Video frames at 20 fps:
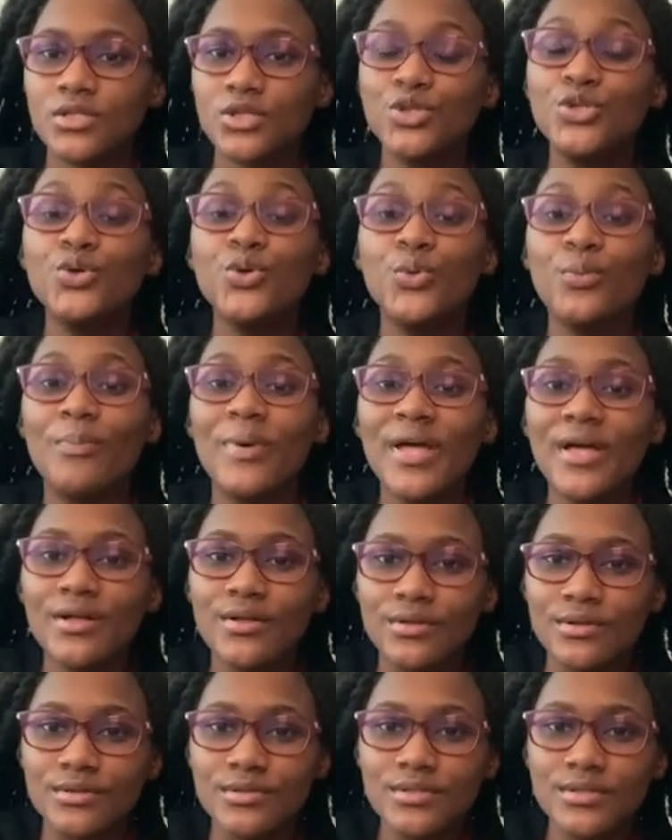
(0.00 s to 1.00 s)
to
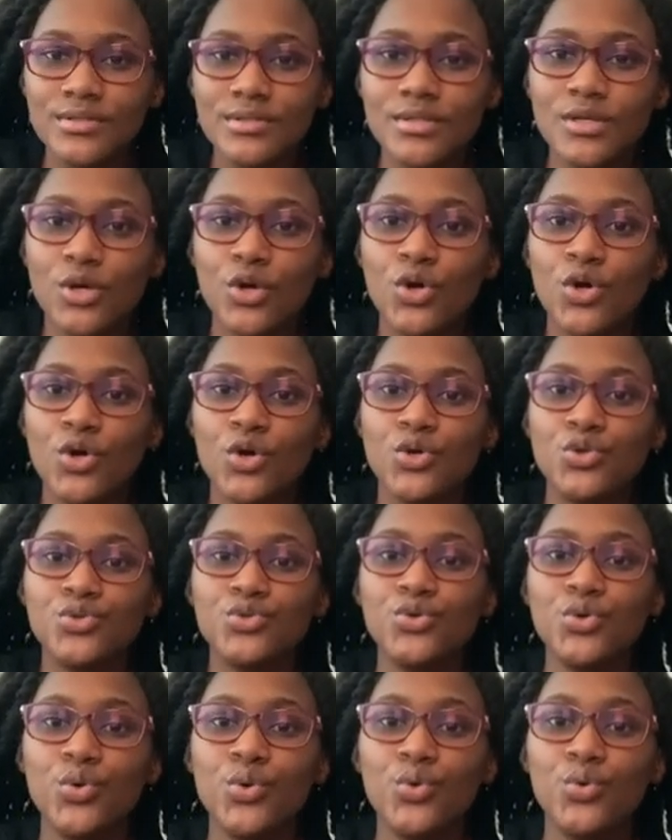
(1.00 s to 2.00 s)
build,
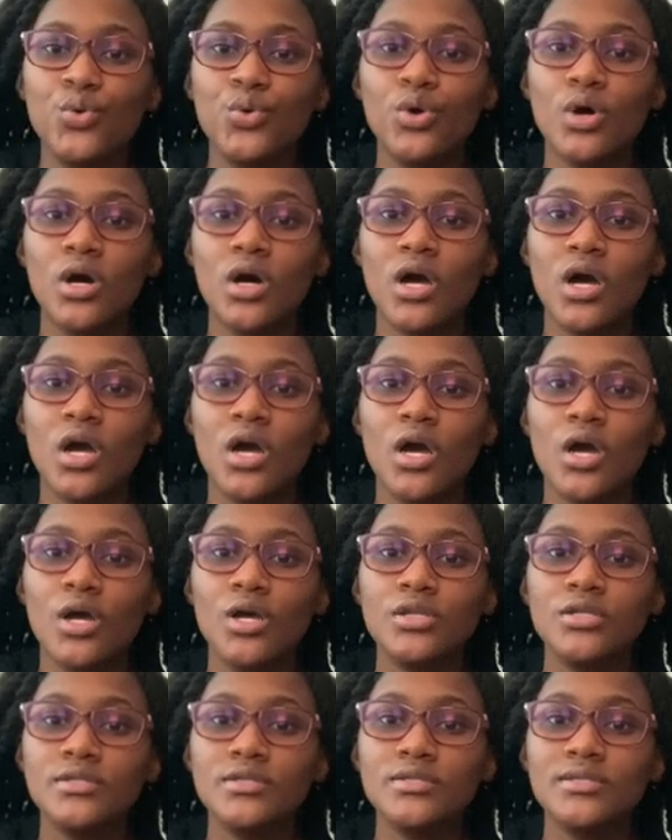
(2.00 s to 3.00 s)
to
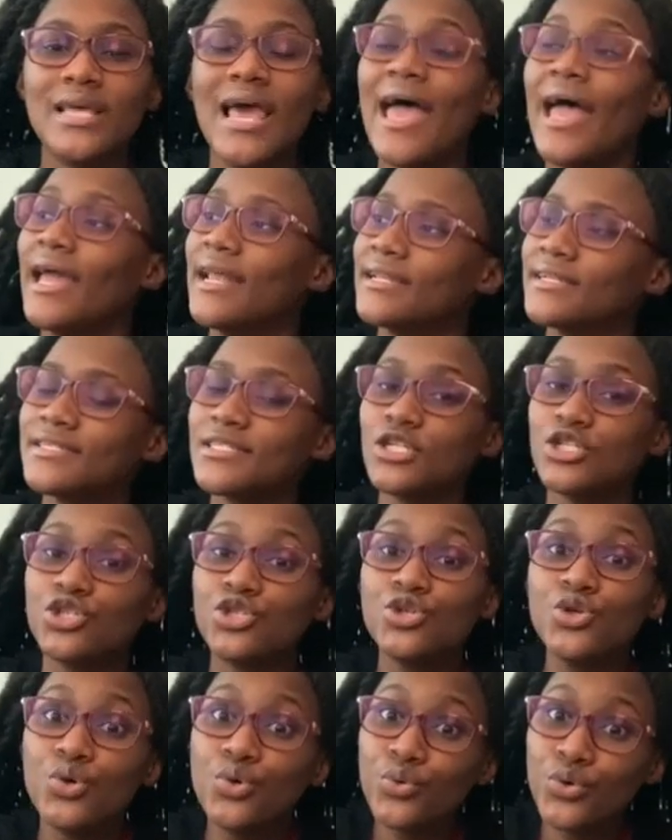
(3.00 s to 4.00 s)

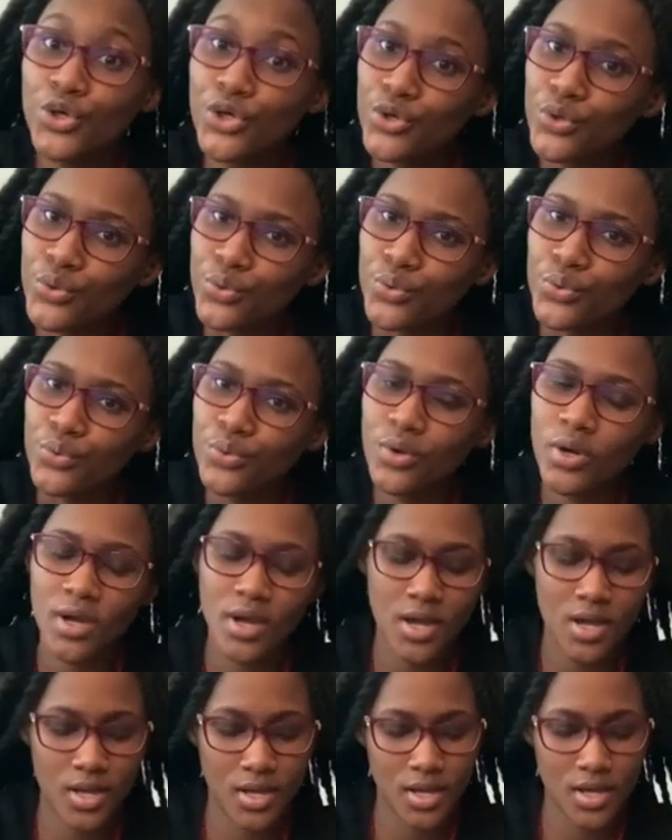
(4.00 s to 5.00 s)
to you,
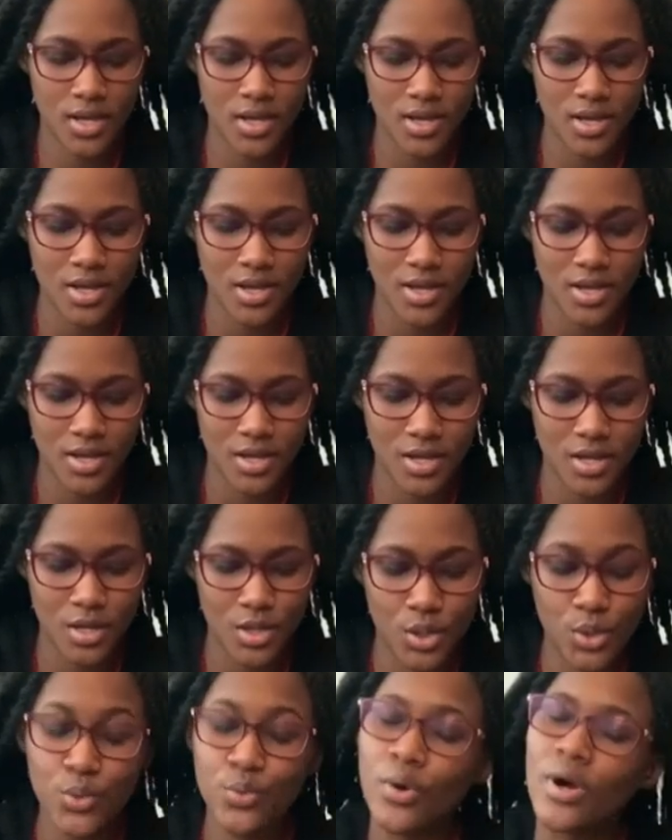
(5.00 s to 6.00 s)

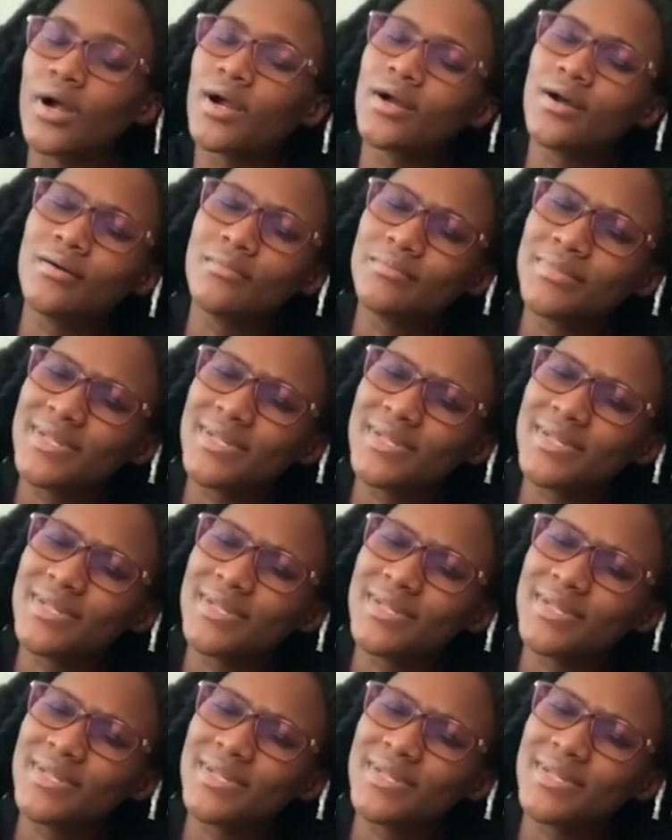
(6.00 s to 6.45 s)
you are complaining.